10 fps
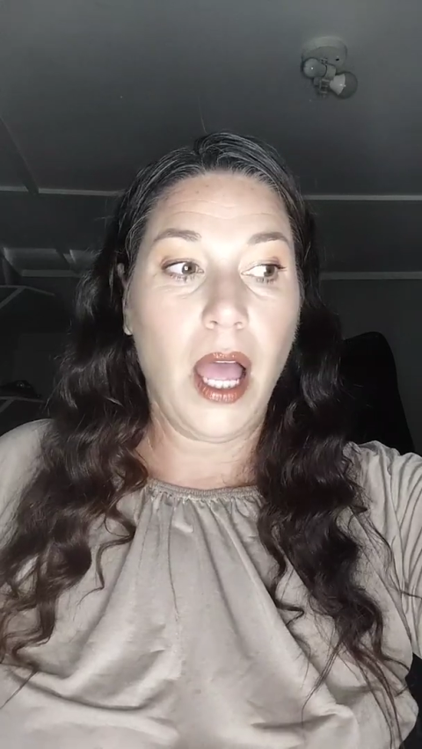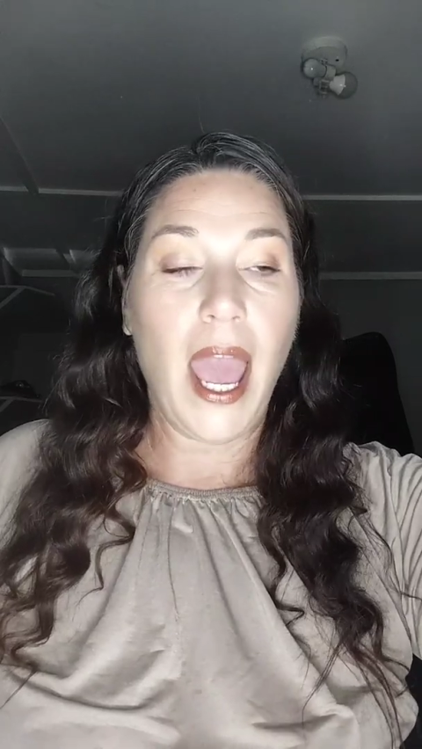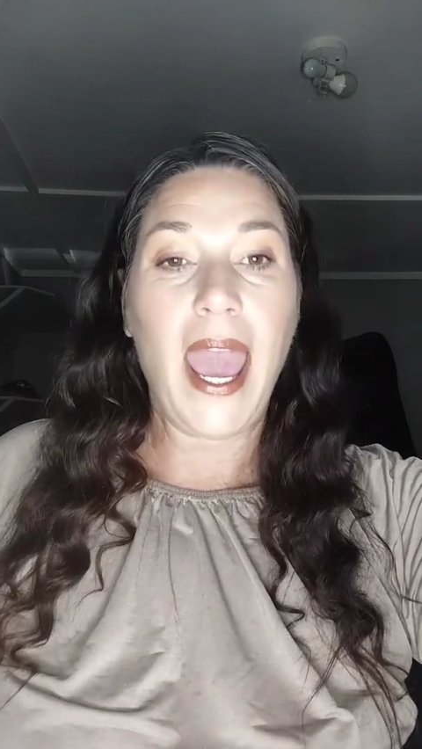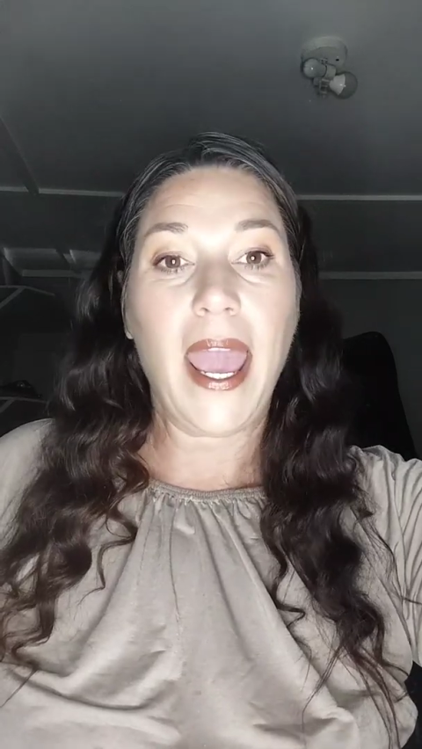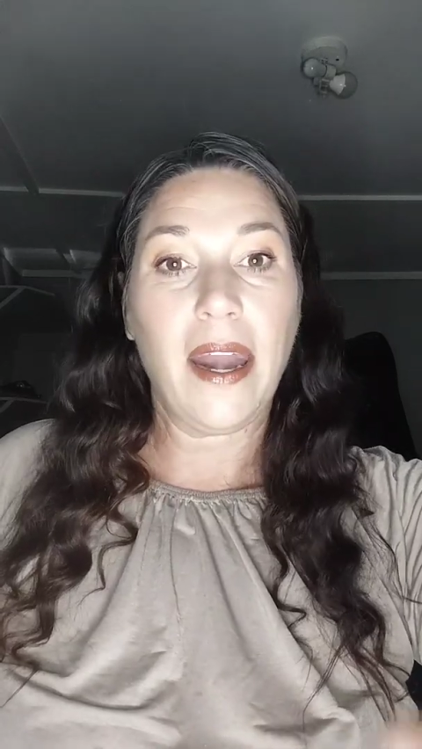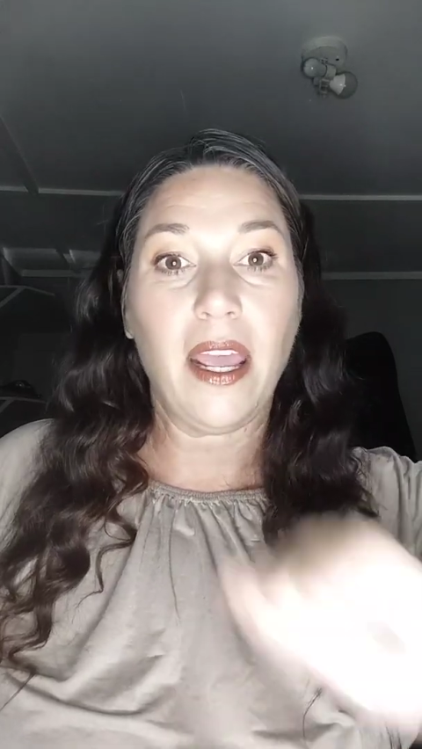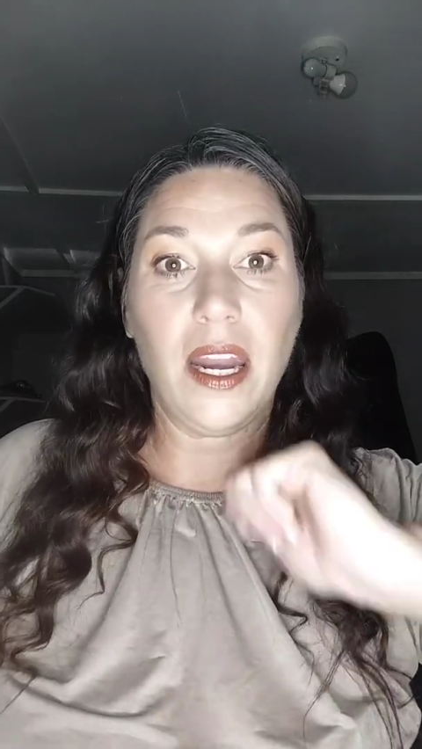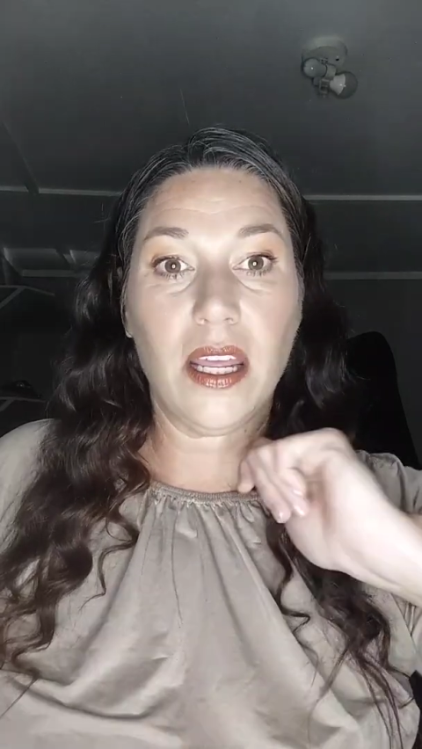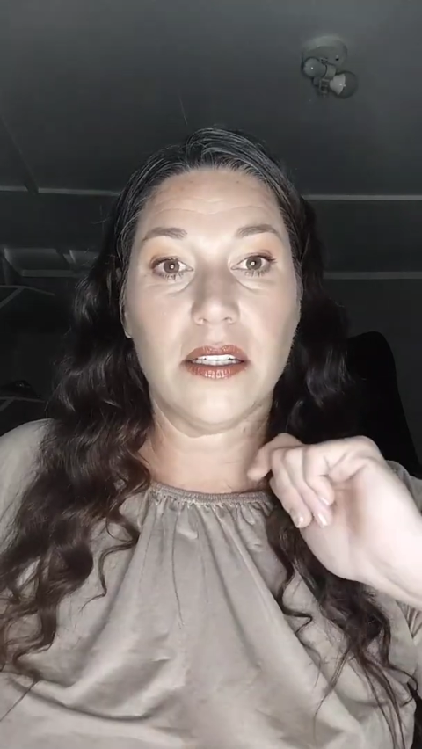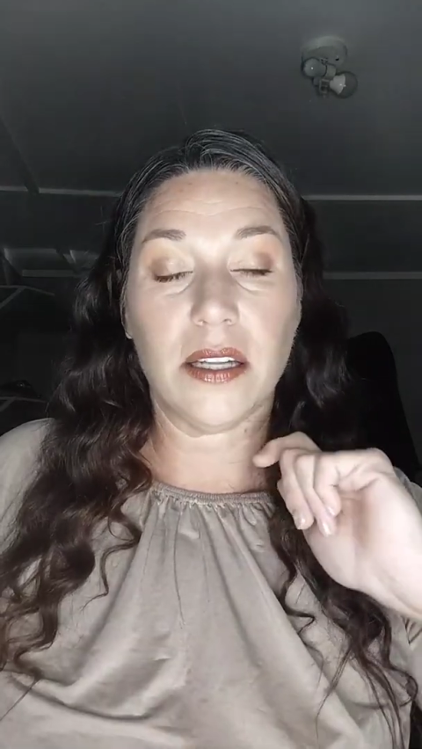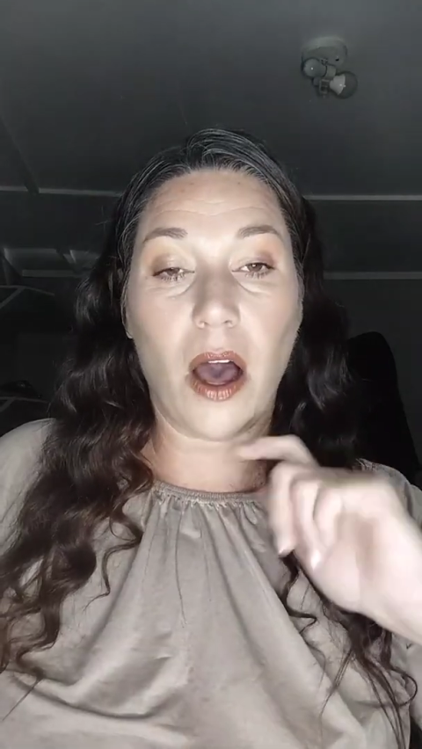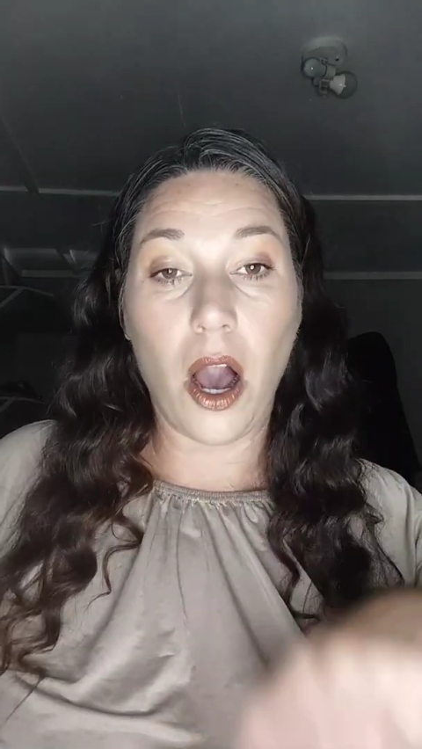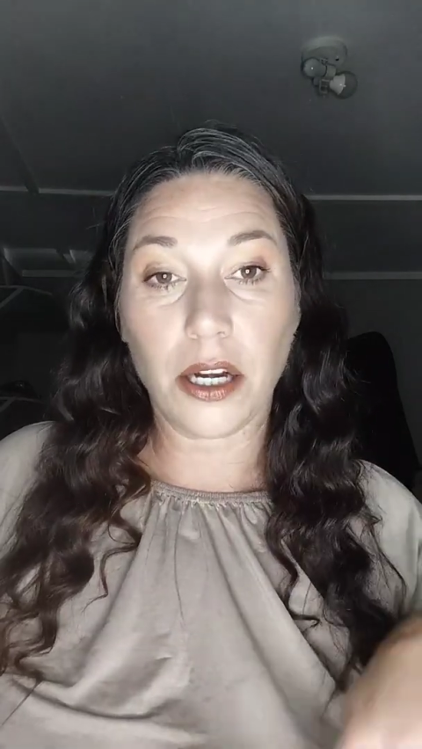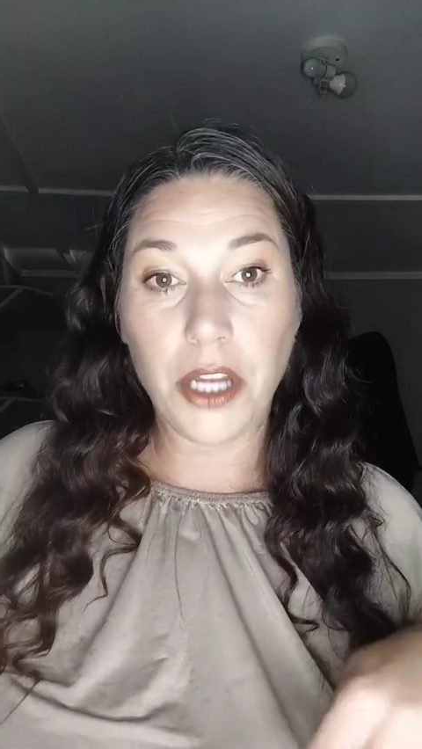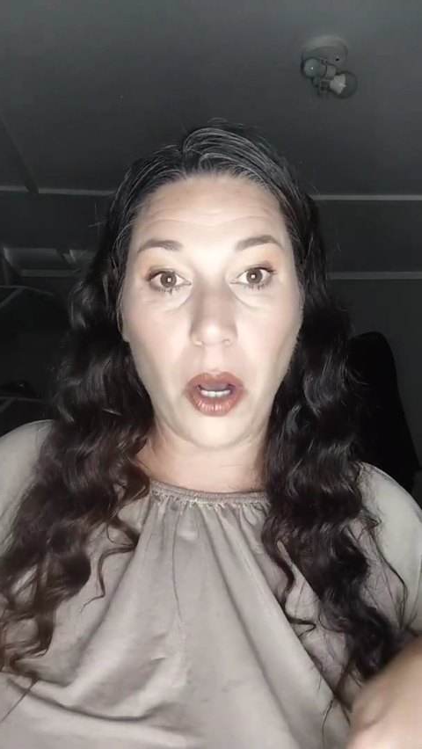And it is
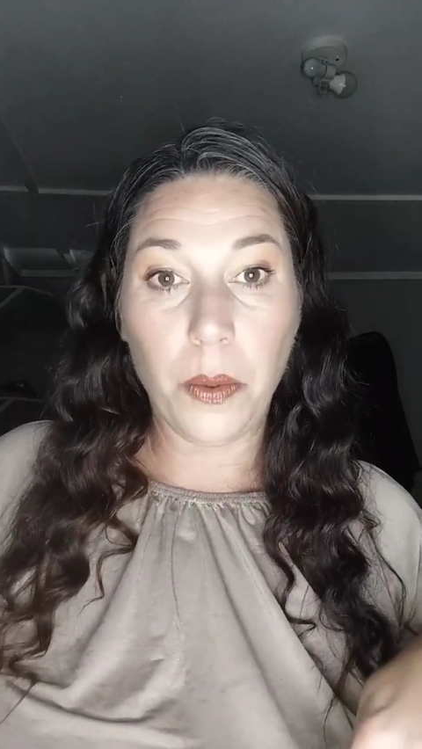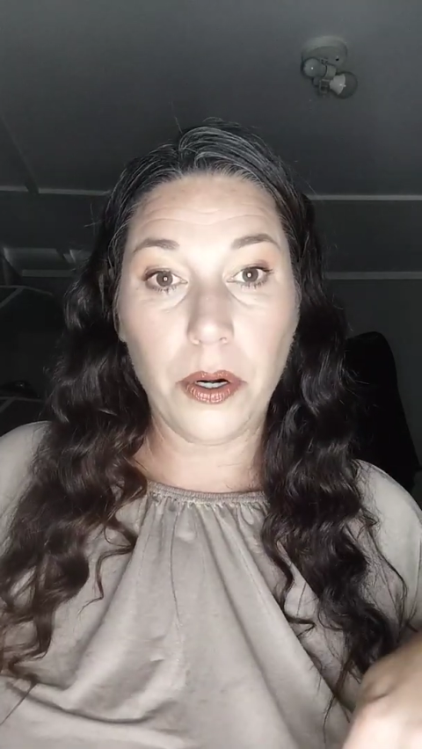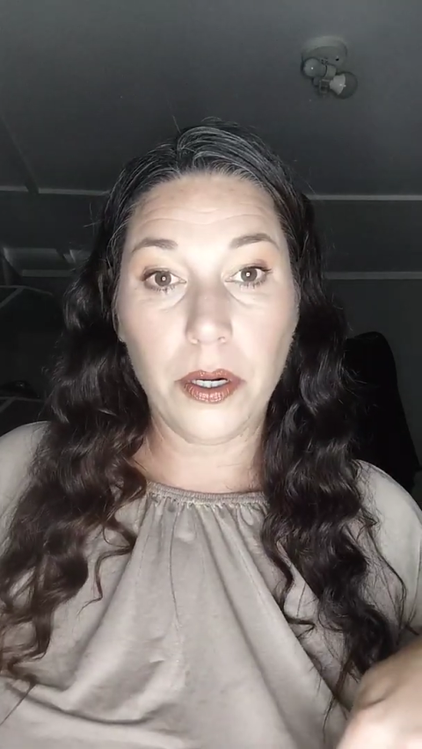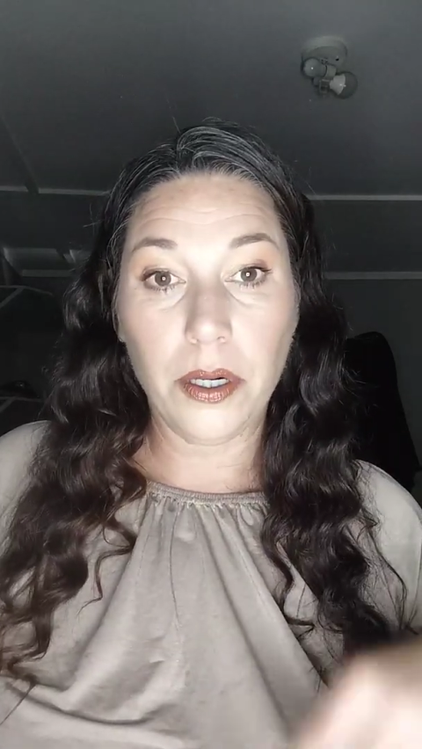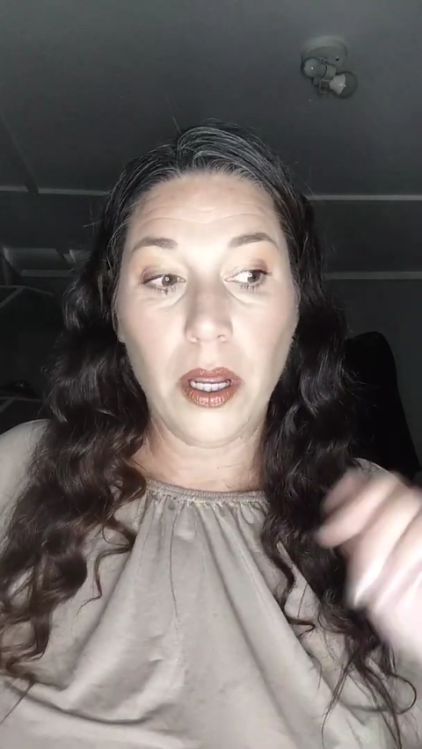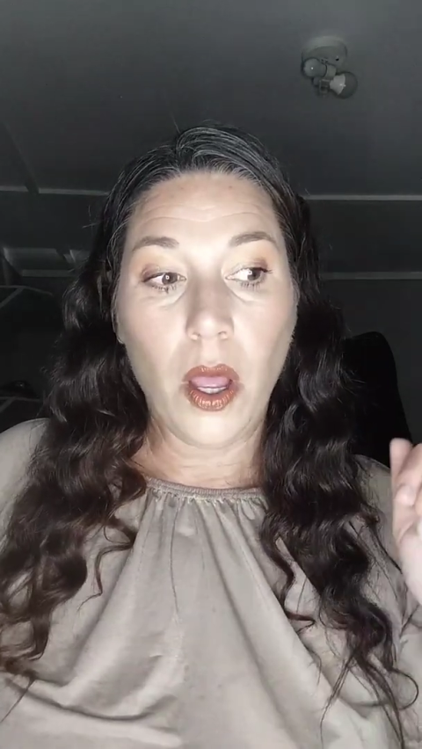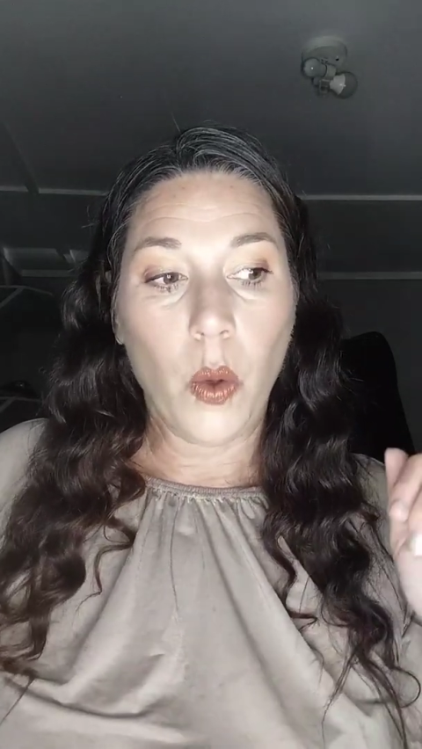October,